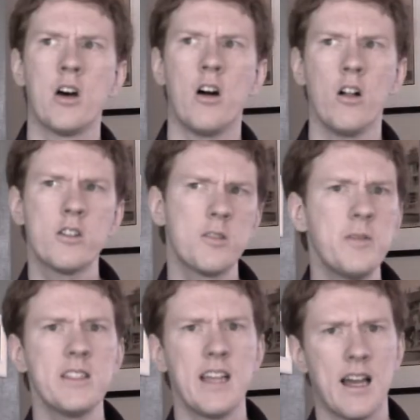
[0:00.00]

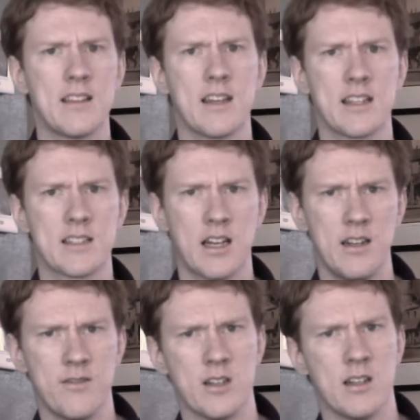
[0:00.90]
Ultimately, I think it's kind
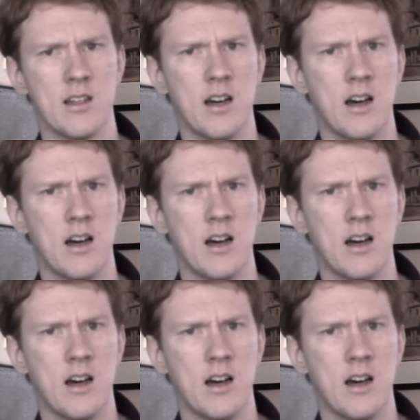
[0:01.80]
of a